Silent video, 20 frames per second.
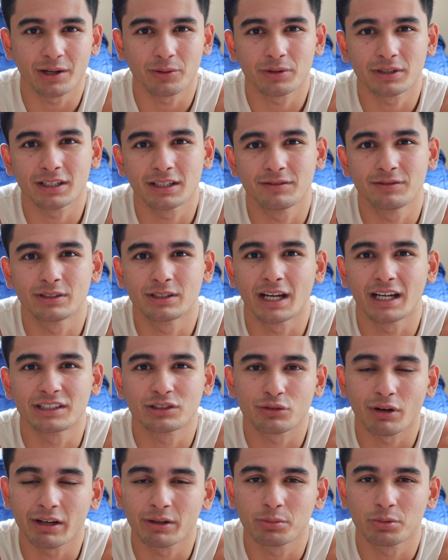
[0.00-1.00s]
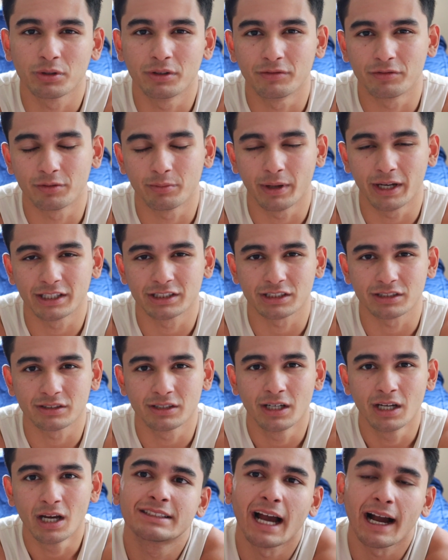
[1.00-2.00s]
I wanna give you guys credible information.
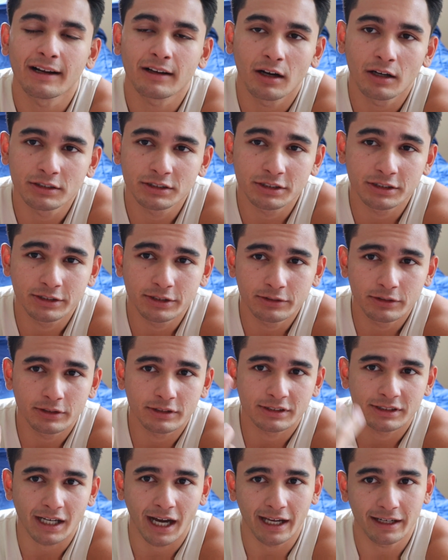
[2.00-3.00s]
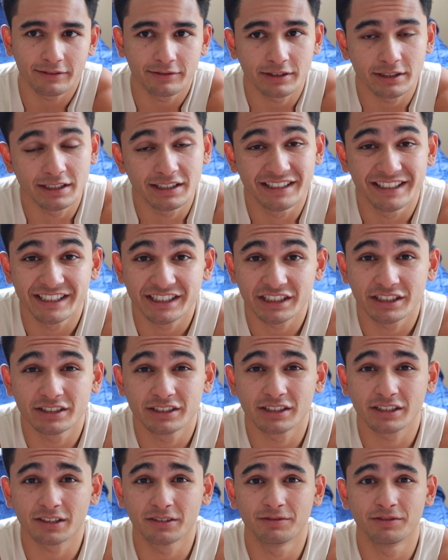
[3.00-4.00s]
Tack on to two, there's kind of an addition
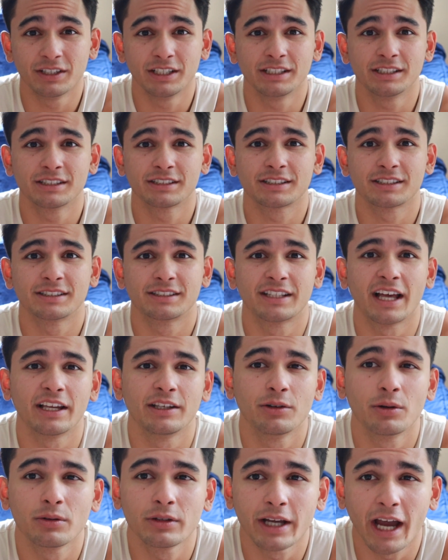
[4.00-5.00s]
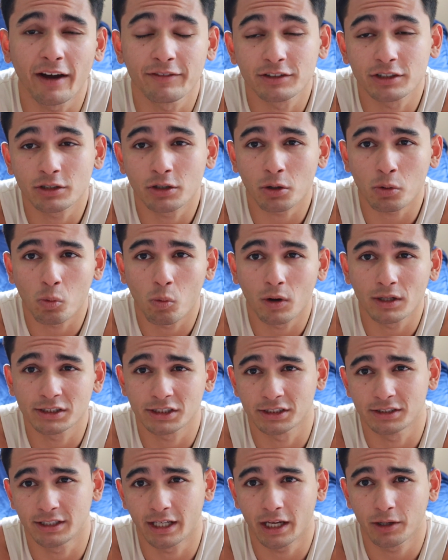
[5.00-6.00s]
to convenience is that you only have to cook
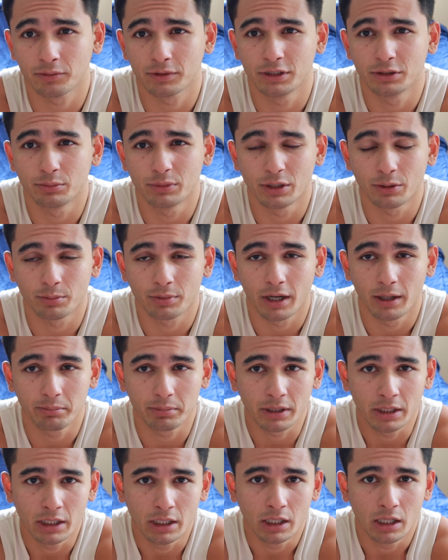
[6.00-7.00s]
once a day when you meal prep.